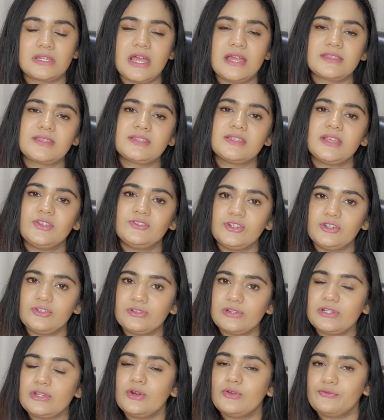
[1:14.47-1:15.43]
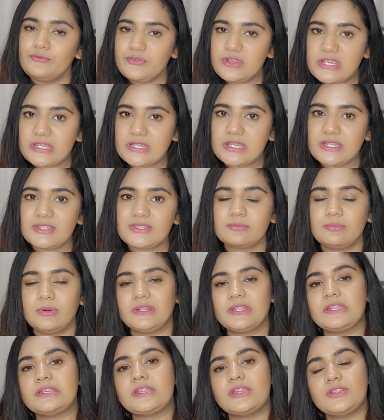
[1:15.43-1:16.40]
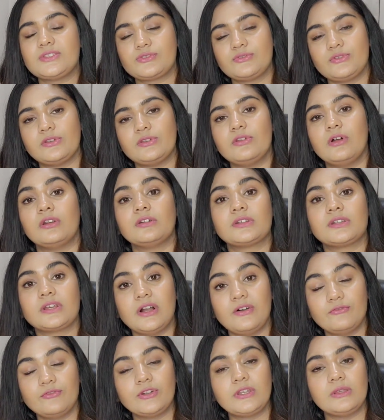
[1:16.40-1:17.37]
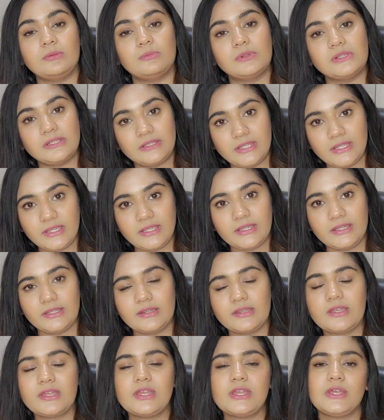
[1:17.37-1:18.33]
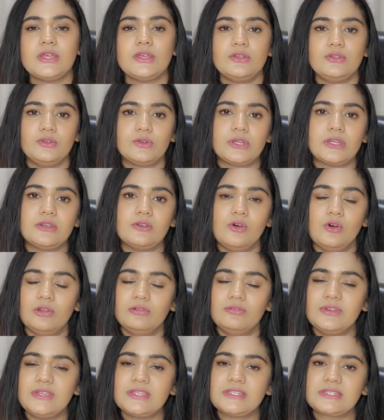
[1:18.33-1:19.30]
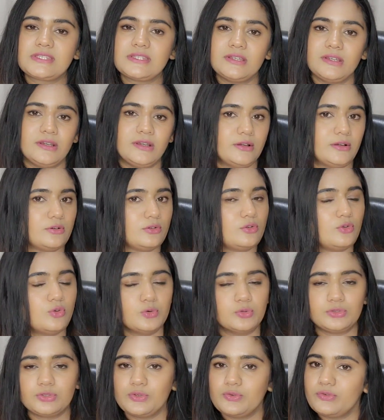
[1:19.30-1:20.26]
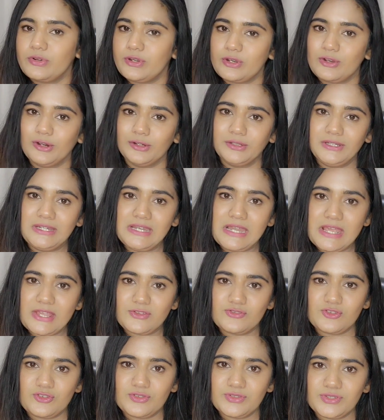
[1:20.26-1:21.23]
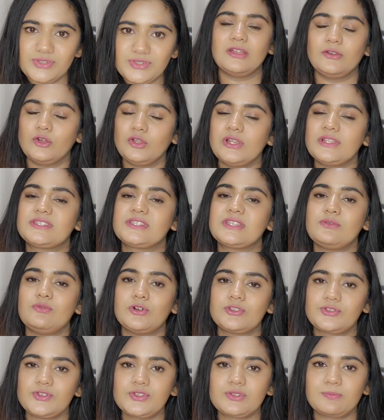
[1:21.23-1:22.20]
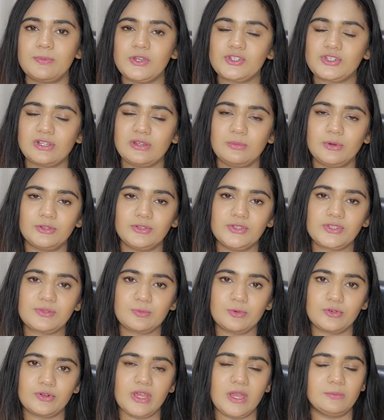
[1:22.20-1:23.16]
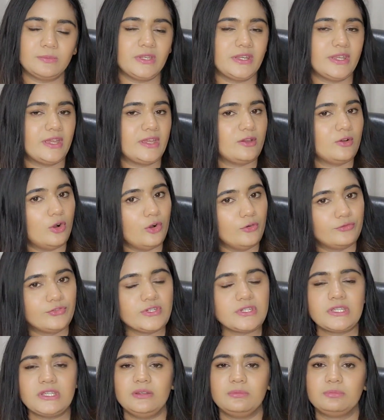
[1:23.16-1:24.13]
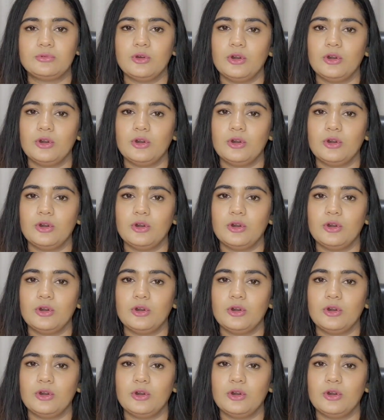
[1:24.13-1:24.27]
classes are generally on weekends, but in case you are not comfortable there, you can always uh, go through recorded lectures. Now let's see what's so special about this program that I often keep